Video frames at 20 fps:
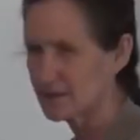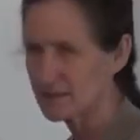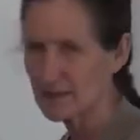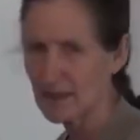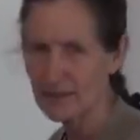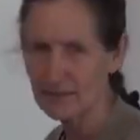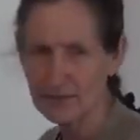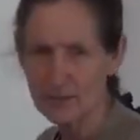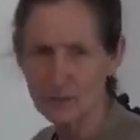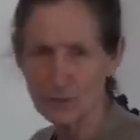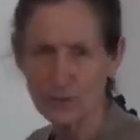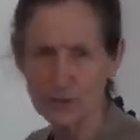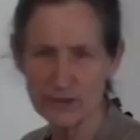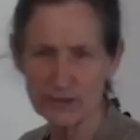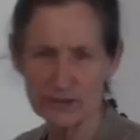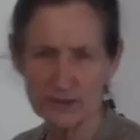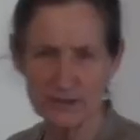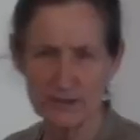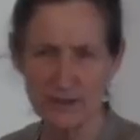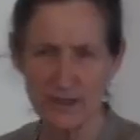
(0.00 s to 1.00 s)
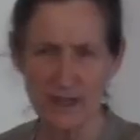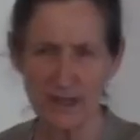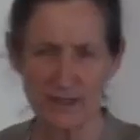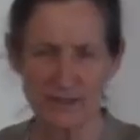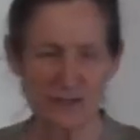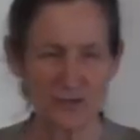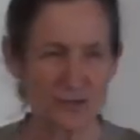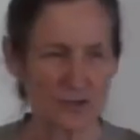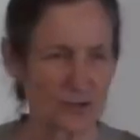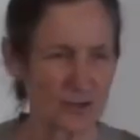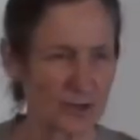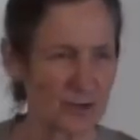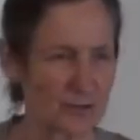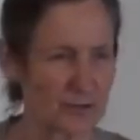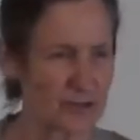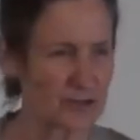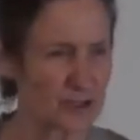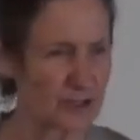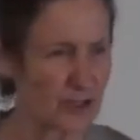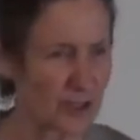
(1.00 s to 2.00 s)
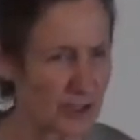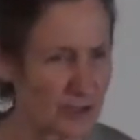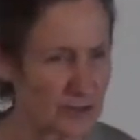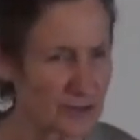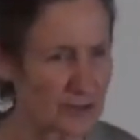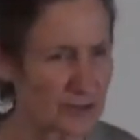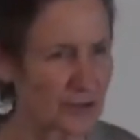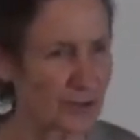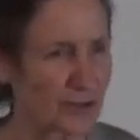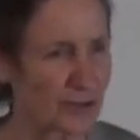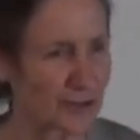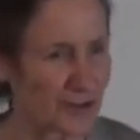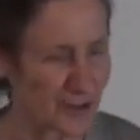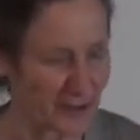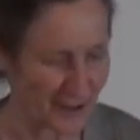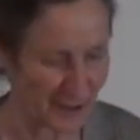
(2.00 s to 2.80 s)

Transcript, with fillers: there's nothing worse than castor oil on the sheets or on your